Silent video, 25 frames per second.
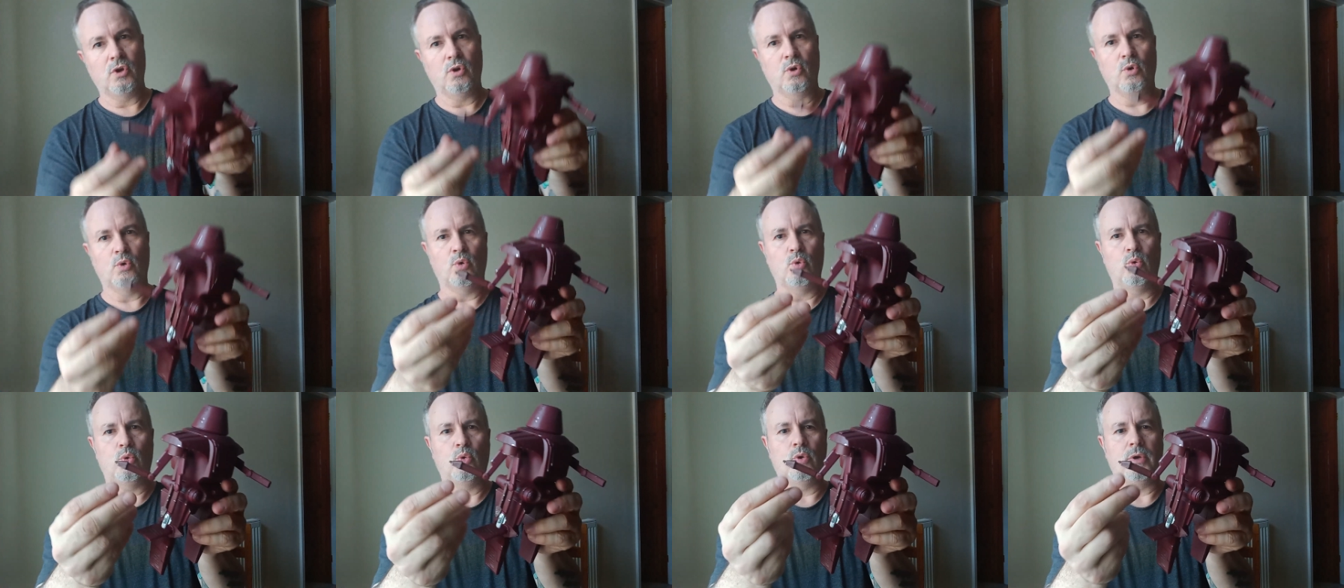
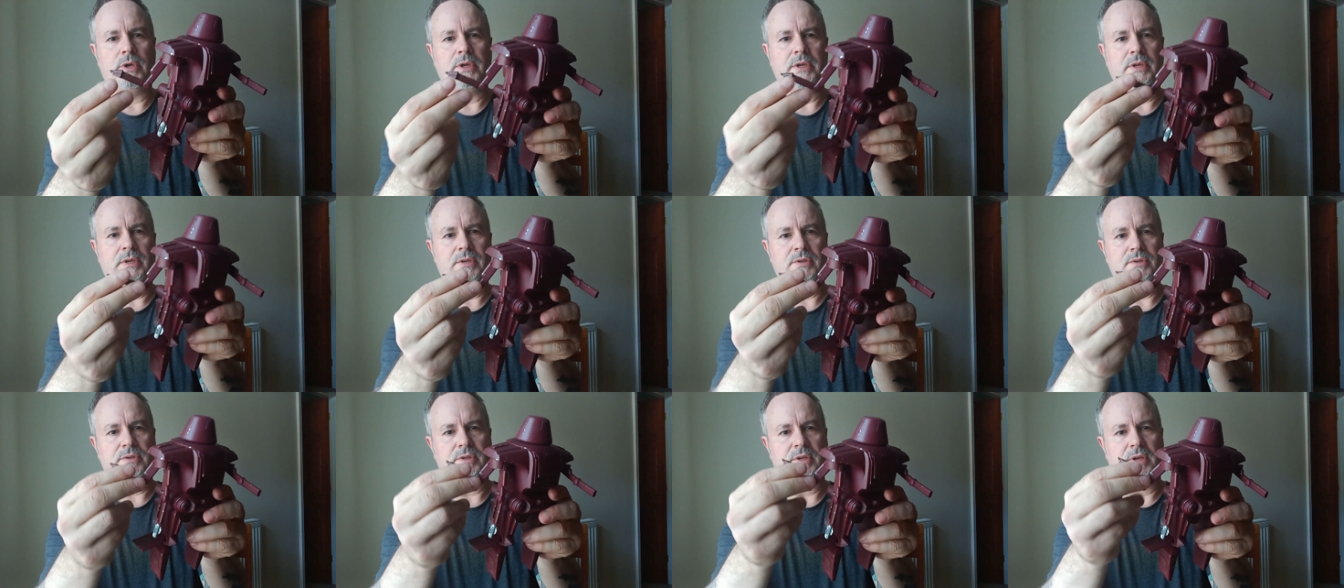Ooh, he
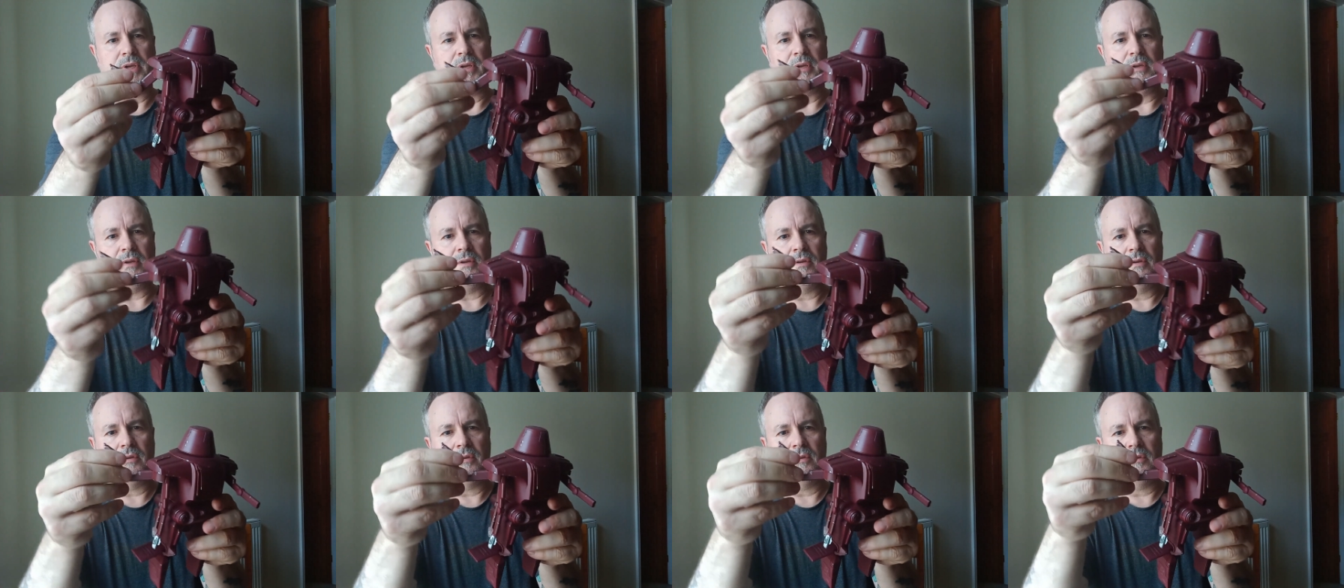is, yeah.
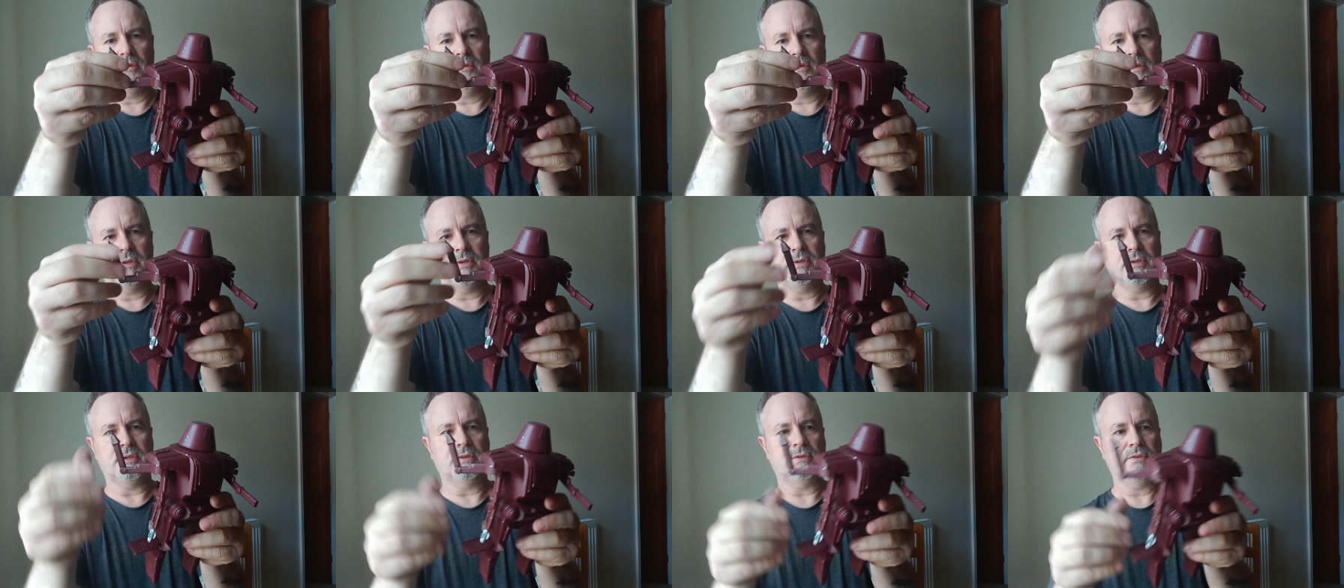
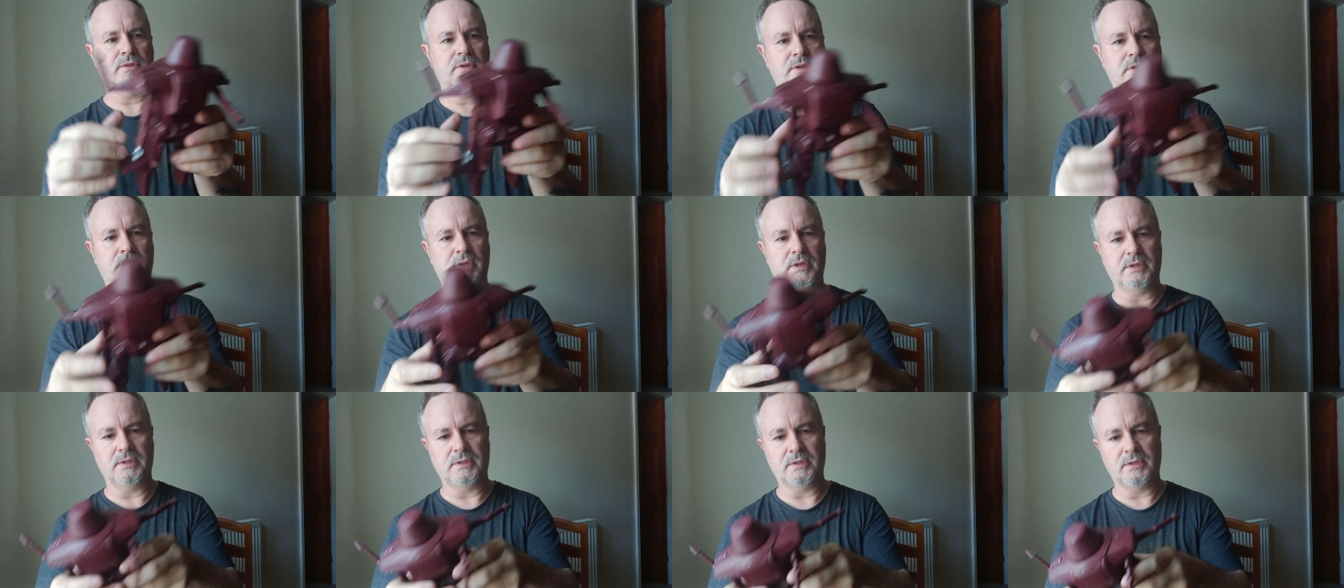He's
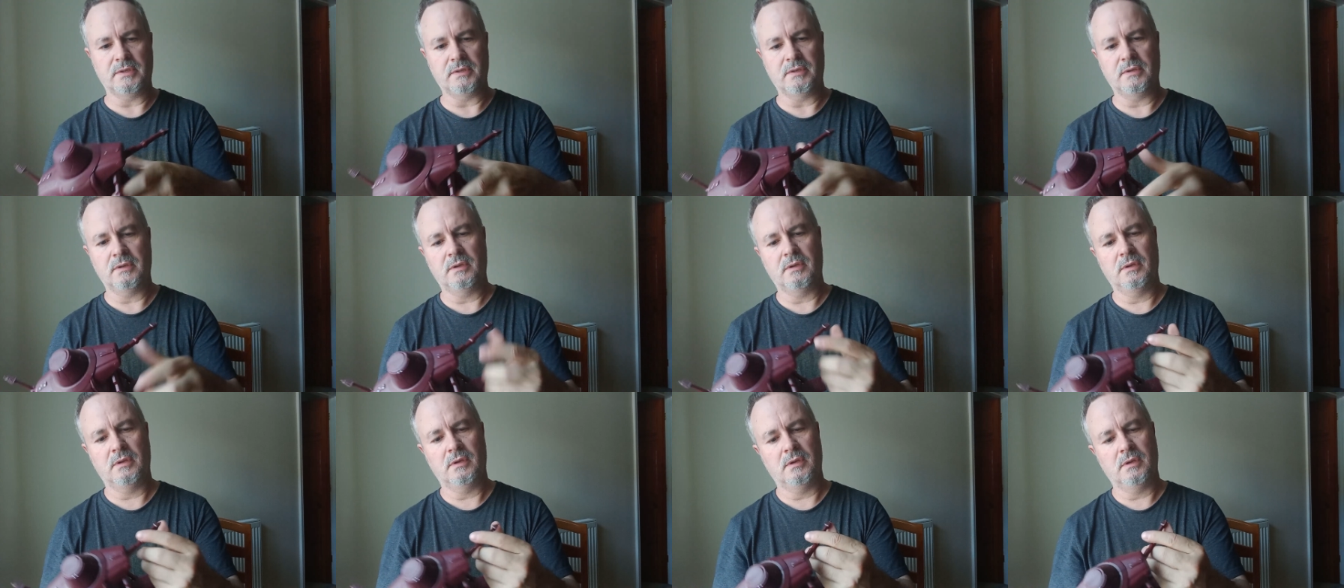articulated.
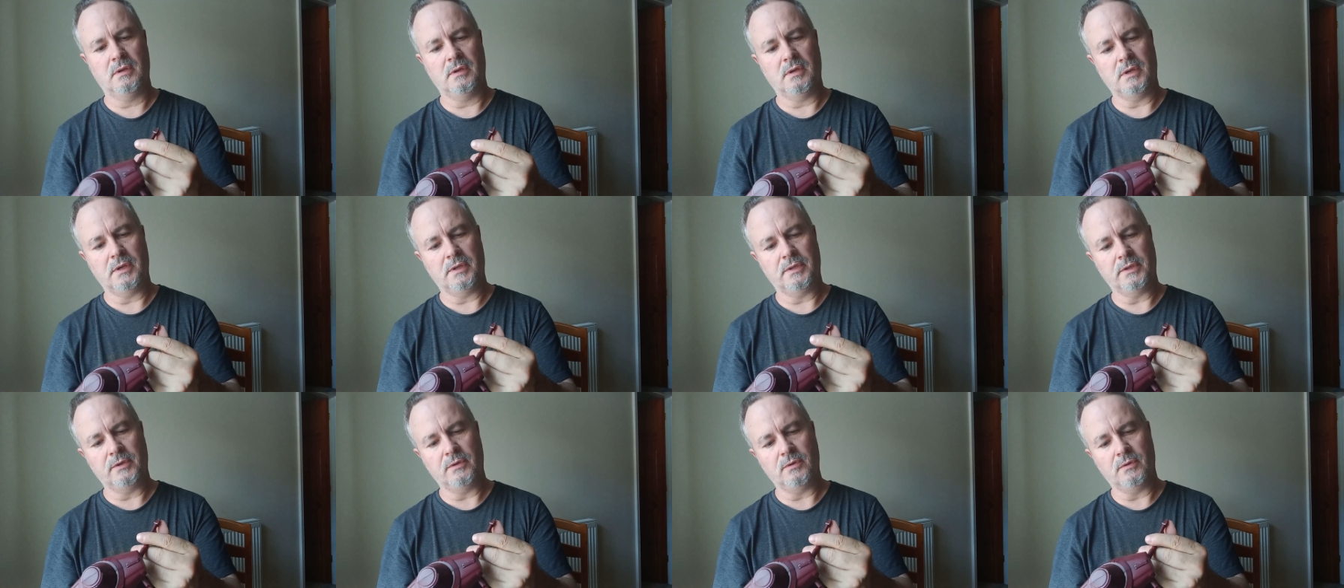
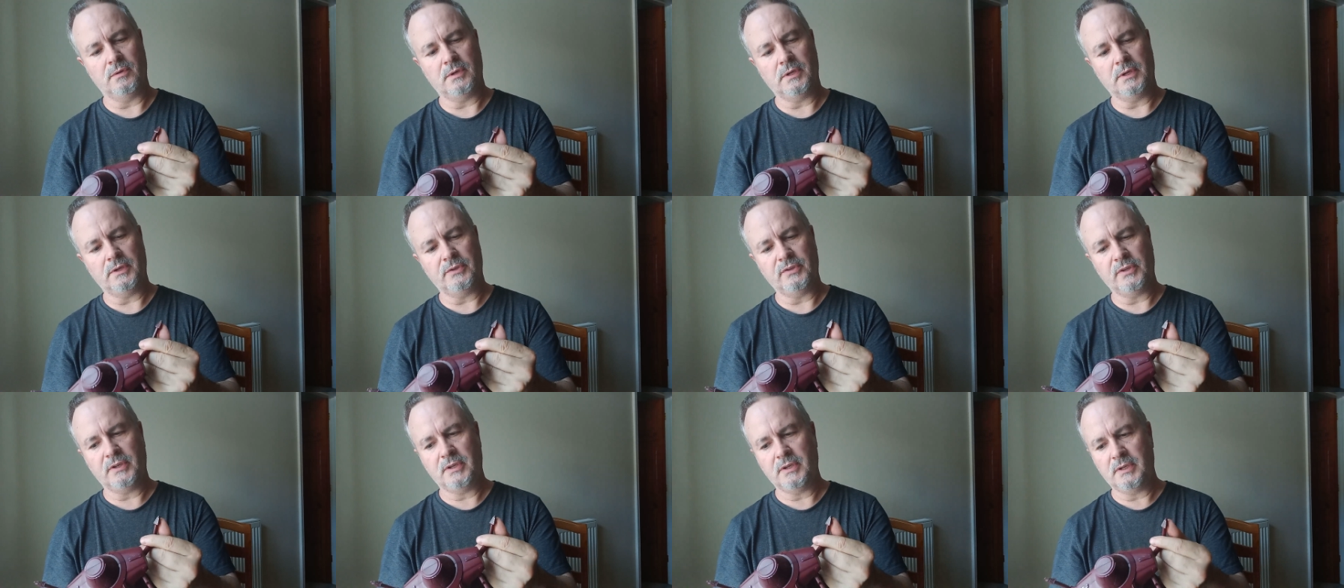Are they all
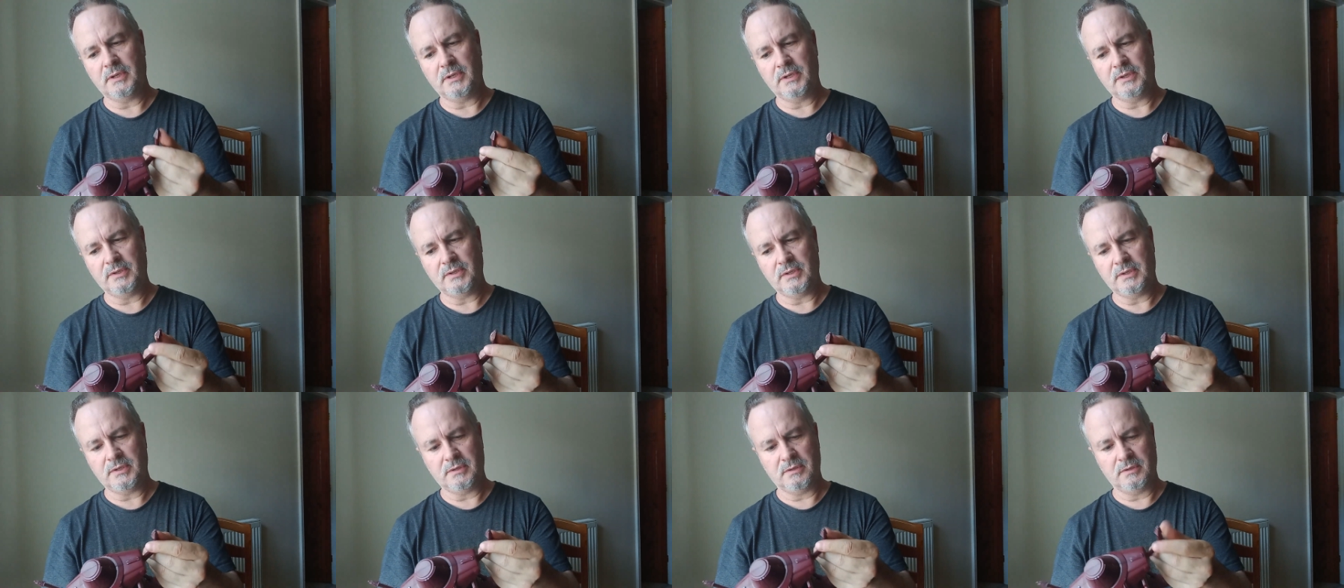
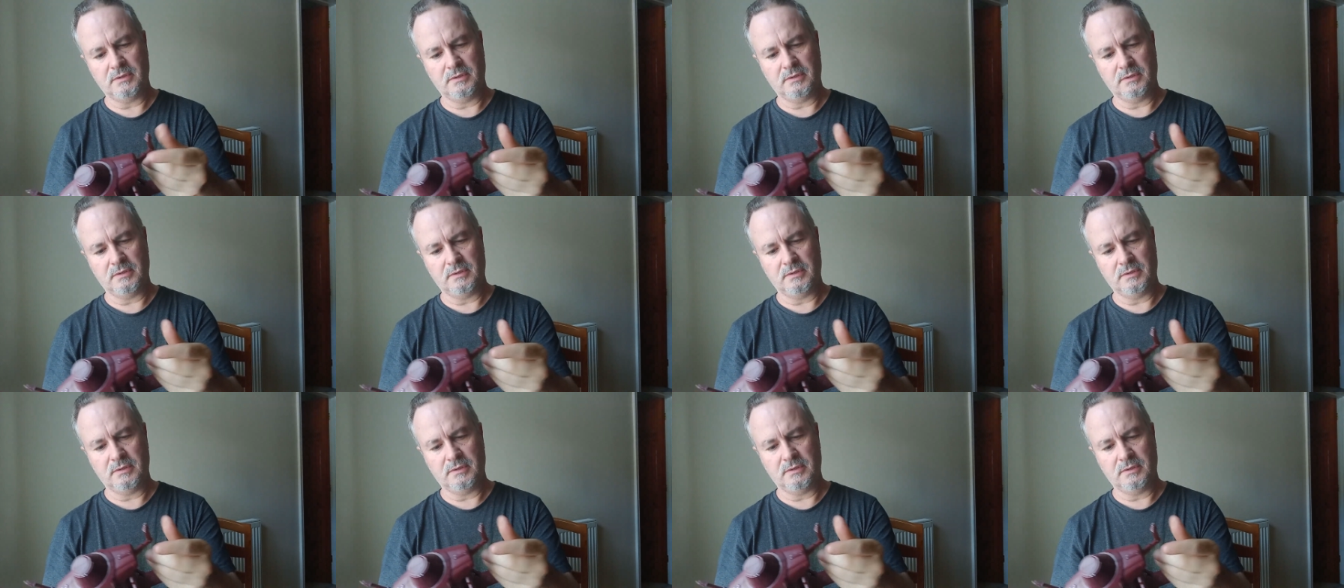articulated?